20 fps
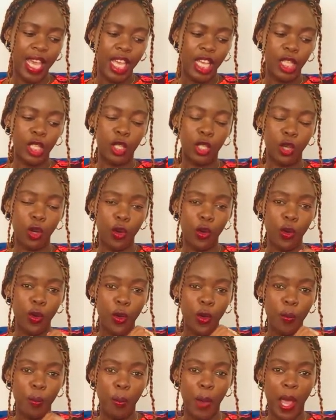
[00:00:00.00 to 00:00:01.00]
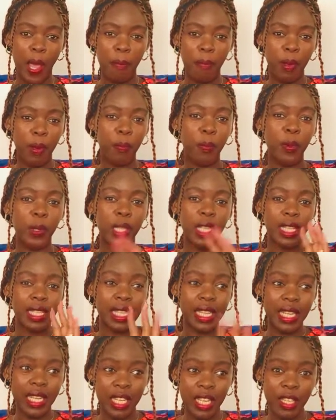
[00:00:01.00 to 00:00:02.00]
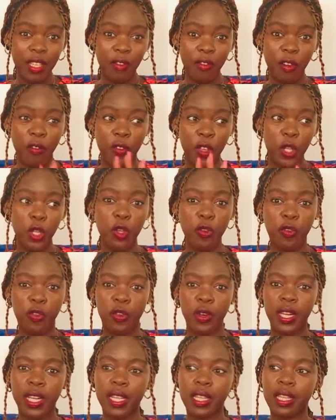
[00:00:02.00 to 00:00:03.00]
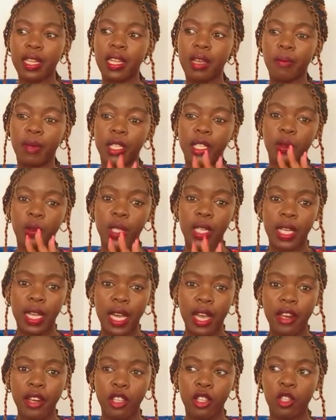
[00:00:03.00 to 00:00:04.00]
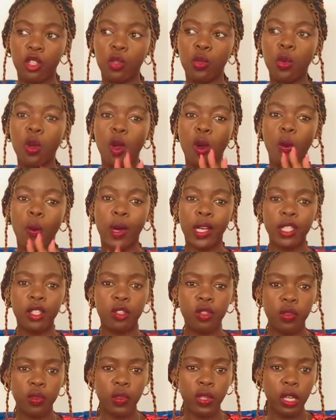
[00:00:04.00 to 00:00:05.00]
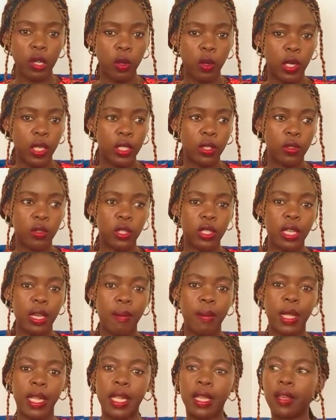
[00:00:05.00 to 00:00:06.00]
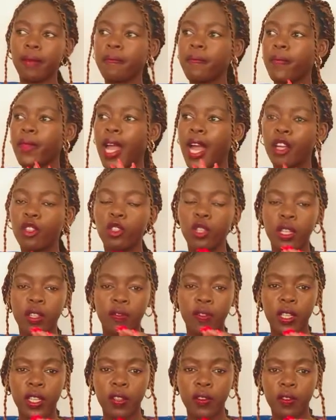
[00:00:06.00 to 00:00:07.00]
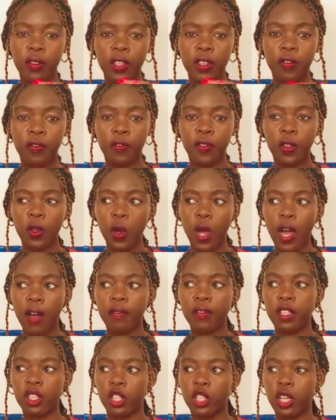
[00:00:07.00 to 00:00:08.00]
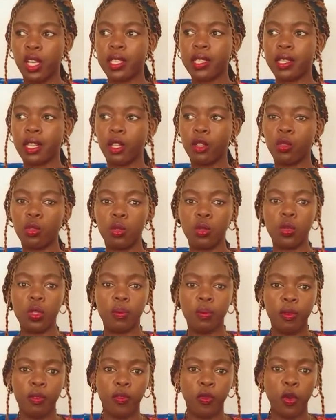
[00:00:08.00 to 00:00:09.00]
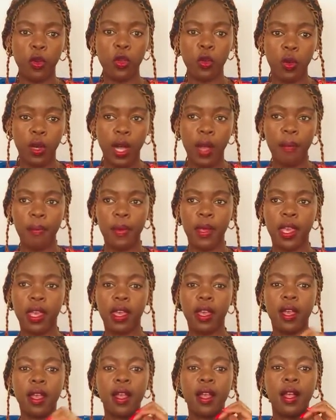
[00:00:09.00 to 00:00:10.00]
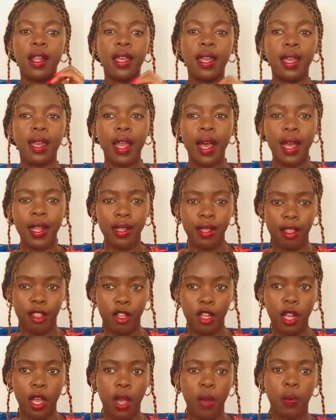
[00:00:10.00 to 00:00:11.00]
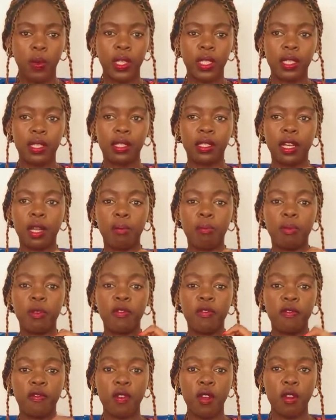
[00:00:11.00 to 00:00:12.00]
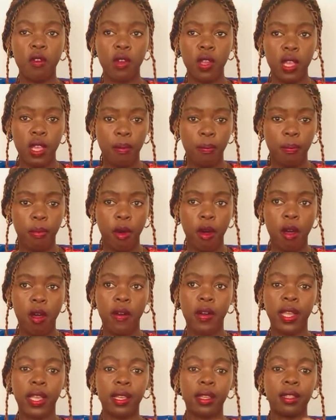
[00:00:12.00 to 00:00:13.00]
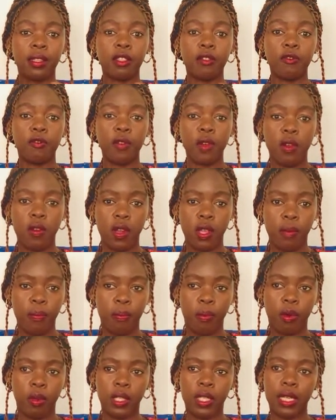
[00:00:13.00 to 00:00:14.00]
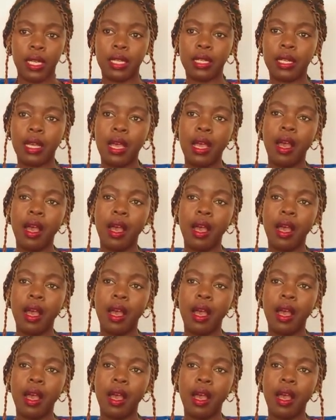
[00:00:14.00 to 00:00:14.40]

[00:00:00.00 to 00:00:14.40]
So my people, that's a video for another day, but I would encourage you, once you relocate to Germany, actually, even if you have the chance, like, to do it before you come here, learn the language. It can be very empowering. It's very important.